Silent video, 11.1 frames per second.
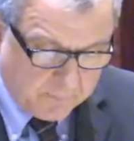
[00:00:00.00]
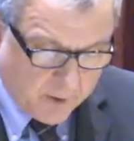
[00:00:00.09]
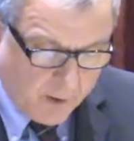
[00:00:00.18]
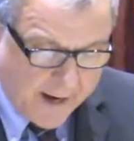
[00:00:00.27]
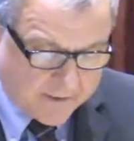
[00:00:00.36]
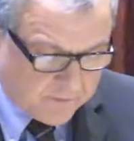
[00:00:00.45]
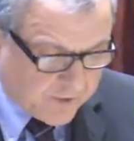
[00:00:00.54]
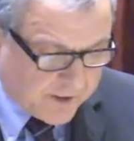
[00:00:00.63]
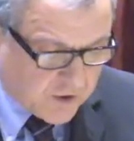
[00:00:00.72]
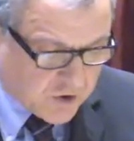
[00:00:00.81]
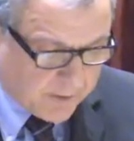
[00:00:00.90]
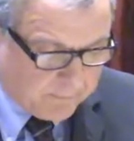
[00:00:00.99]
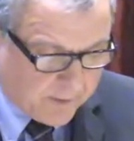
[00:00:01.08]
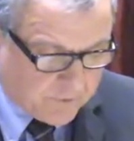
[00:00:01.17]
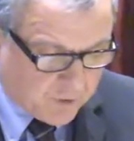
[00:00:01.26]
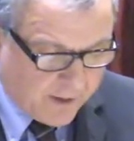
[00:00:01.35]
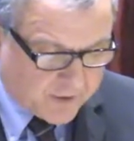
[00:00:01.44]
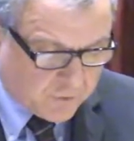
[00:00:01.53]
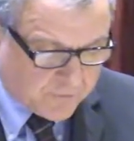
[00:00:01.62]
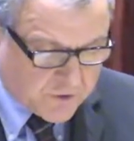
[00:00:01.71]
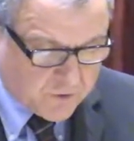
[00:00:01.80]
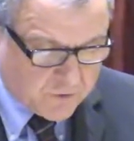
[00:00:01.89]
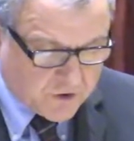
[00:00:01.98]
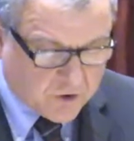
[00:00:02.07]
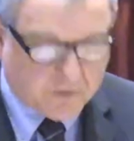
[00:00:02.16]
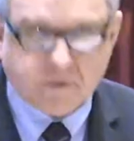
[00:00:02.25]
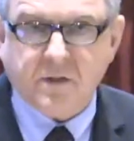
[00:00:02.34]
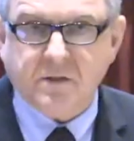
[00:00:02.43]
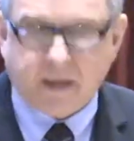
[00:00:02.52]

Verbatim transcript: and proactive leadership of Director of Student Services